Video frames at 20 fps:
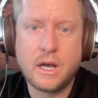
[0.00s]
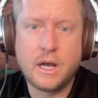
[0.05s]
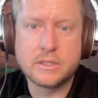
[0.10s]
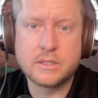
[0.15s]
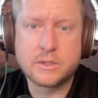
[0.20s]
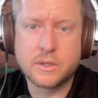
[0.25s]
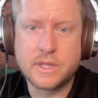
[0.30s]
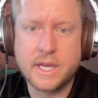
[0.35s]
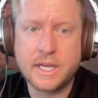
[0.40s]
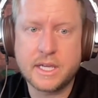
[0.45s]

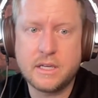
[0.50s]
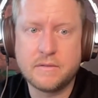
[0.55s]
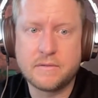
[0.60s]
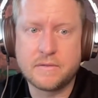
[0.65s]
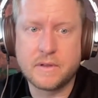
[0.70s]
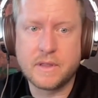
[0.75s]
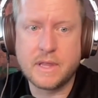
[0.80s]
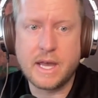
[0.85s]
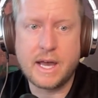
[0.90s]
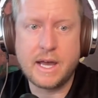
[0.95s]
So thank you
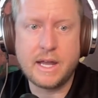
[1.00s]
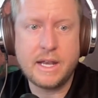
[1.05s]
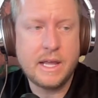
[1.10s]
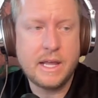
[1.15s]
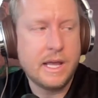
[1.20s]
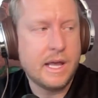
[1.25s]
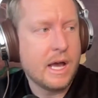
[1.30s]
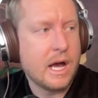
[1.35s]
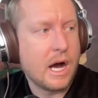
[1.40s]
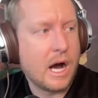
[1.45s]
for that.
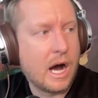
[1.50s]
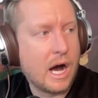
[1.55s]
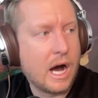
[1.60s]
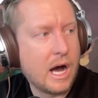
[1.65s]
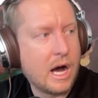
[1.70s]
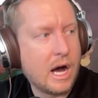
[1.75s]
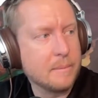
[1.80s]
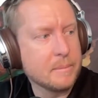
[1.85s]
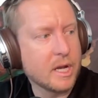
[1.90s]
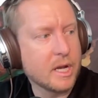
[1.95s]

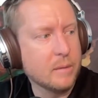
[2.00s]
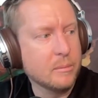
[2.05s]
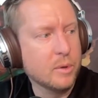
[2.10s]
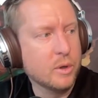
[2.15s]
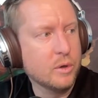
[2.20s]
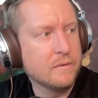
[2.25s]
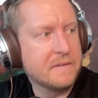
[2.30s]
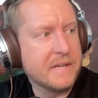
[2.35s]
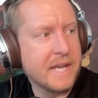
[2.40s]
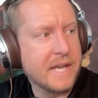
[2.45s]
I'm going to
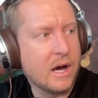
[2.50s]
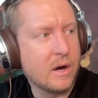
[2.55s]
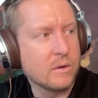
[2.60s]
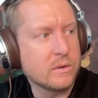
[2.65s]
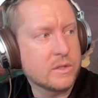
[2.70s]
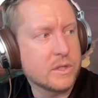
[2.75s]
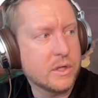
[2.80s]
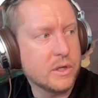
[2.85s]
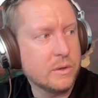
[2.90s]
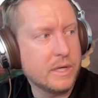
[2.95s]
move
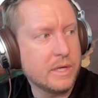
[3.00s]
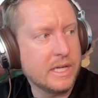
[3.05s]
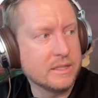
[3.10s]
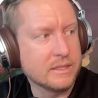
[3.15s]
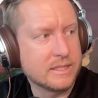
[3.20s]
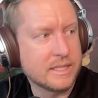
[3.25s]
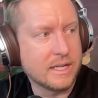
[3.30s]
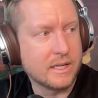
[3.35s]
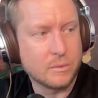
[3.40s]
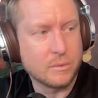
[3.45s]
down to
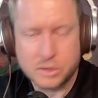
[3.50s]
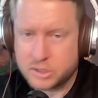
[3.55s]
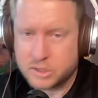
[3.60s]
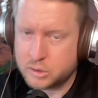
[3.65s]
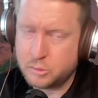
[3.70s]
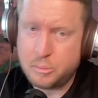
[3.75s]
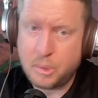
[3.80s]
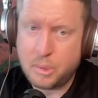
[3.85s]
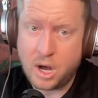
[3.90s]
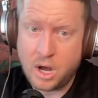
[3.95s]
incident
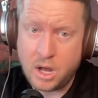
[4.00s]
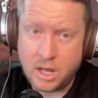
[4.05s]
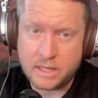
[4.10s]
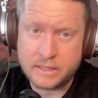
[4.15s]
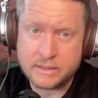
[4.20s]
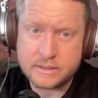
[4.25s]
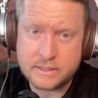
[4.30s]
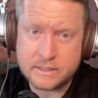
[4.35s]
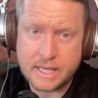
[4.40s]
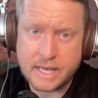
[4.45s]

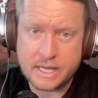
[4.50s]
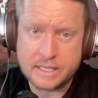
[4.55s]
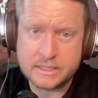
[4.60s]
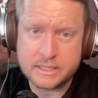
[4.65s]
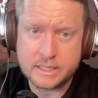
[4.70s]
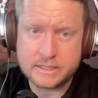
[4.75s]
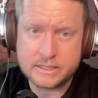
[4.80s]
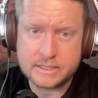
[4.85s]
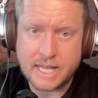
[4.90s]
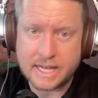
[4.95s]
response as
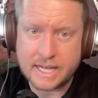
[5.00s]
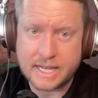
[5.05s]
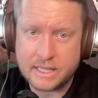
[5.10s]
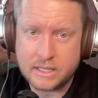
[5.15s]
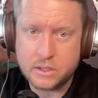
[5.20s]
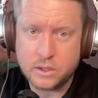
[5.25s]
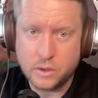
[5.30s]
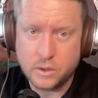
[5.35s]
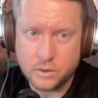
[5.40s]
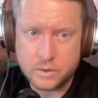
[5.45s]
a
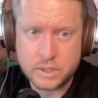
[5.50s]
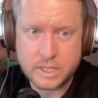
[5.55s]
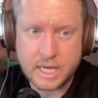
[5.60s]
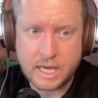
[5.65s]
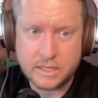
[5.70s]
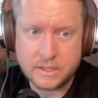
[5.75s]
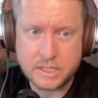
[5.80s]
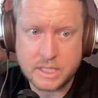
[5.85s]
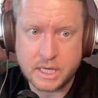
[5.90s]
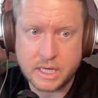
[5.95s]
second use
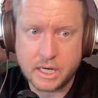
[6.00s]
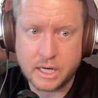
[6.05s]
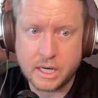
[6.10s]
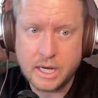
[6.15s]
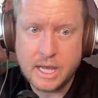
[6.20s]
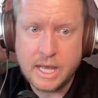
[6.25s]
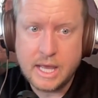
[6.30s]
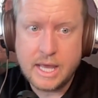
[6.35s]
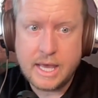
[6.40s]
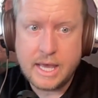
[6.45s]
case here.
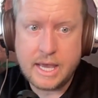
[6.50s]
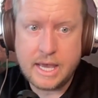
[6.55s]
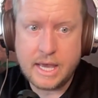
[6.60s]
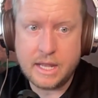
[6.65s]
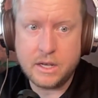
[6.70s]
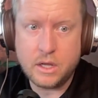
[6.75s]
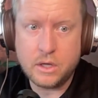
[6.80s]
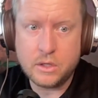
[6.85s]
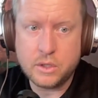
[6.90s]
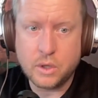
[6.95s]

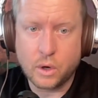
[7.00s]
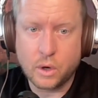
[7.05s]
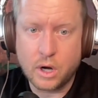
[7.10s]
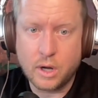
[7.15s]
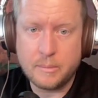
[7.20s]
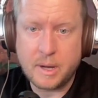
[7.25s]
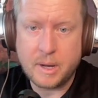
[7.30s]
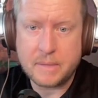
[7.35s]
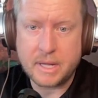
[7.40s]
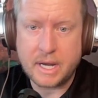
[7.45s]
And
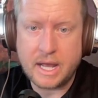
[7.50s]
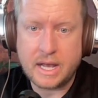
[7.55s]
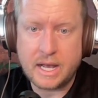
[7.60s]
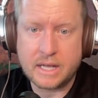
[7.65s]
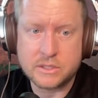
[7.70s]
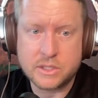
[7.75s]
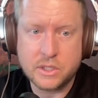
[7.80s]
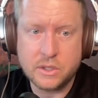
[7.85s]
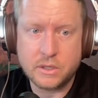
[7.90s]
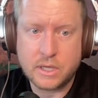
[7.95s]
Yoram, I'm going to
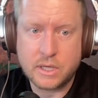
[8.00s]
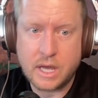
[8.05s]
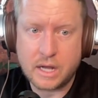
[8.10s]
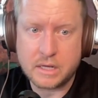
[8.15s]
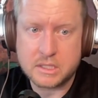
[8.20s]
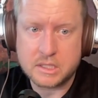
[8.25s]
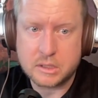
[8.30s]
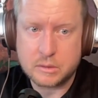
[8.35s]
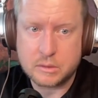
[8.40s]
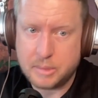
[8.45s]
ask you to kind
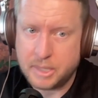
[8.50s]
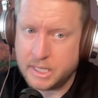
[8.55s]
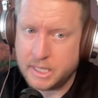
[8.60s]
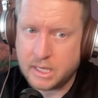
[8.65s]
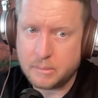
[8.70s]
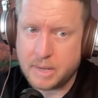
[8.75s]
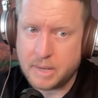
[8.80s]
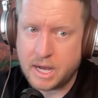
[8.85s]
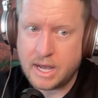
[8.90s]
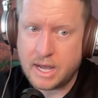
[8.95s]
of speak
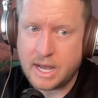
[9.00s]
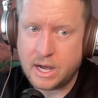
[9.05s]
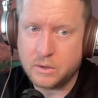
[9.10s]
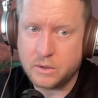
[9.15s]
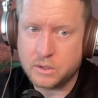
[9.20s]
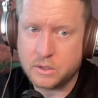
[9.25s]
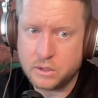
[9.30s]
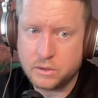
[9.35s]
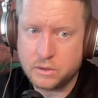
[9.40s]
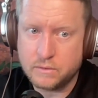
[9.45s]
about how
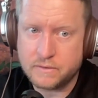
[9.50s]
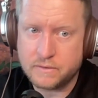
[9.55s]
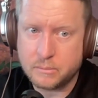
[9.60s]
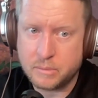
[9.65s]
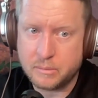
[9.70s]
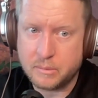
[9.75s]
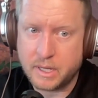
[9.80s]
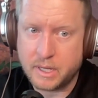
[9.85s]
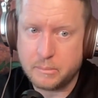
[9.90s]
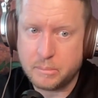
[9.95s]
you've
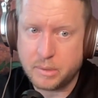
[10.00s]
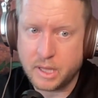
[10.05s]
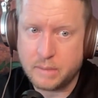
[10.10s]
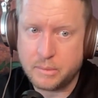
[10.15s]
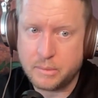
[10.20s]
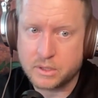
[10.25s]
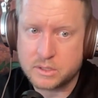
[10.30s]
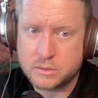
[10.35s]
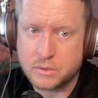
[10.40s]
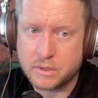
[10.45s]
implemented
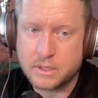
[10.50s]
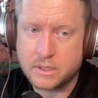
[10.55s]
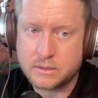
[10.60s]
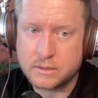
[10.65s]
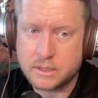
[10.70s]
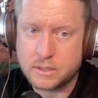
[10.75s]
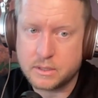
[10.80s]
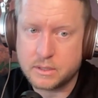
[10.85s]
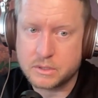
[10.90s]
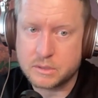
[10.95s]
playbooks with
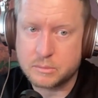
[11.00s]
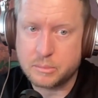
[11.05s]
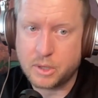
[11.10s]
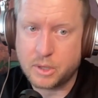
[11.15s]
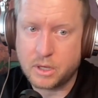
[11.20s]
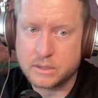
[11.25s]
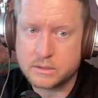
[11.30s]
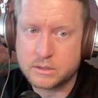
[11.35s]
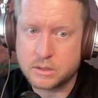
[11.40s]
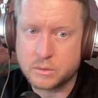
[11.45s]
incident response.